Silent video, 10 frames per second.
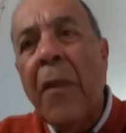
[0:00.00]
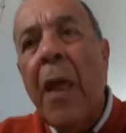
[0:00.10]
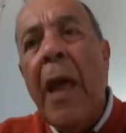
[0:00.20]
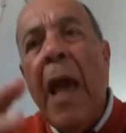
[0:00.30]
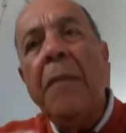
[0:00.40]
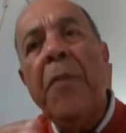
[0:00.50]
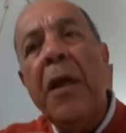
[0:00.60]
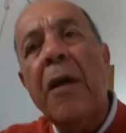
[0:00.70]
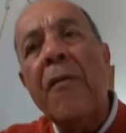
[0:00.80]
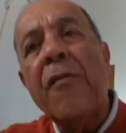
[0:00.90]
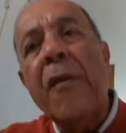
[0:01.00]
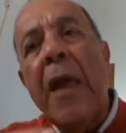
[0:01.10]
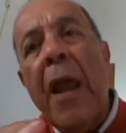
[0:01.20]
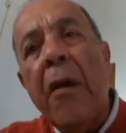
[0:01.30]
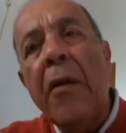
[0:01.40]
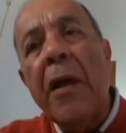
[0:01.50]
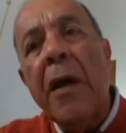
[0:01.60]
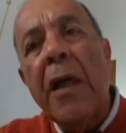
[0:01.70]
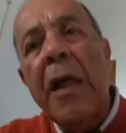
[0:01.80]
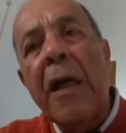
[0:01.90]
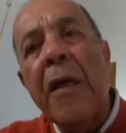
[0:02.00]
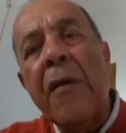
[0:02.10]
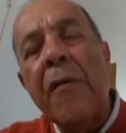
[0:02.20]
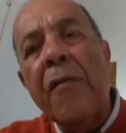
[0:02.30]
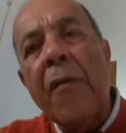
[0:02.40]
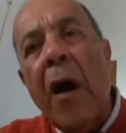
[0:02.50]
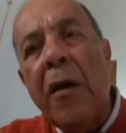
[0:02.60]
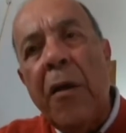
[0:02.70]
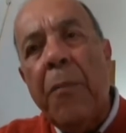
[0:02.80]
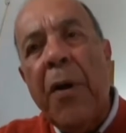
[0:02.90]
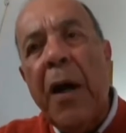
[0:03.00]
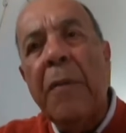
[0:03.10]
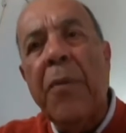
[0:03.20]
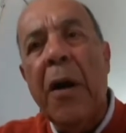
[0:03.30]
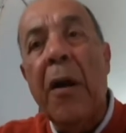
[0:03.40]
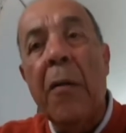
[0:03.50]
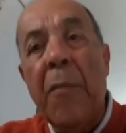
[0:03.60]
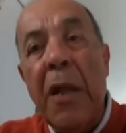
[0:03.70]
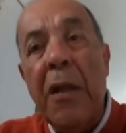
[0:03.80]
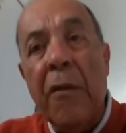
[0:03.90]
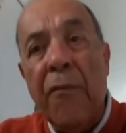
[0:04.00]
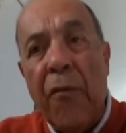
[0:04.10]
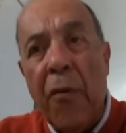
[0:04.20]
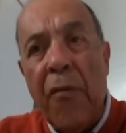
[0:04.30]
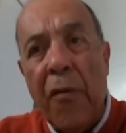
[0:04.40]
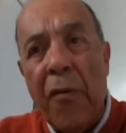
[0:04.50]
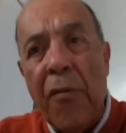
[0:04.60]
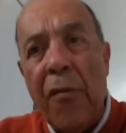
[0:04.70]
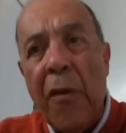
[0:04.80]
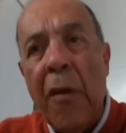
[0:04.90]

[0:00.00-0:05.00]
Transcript: And because the area is occupied by Armenian forces,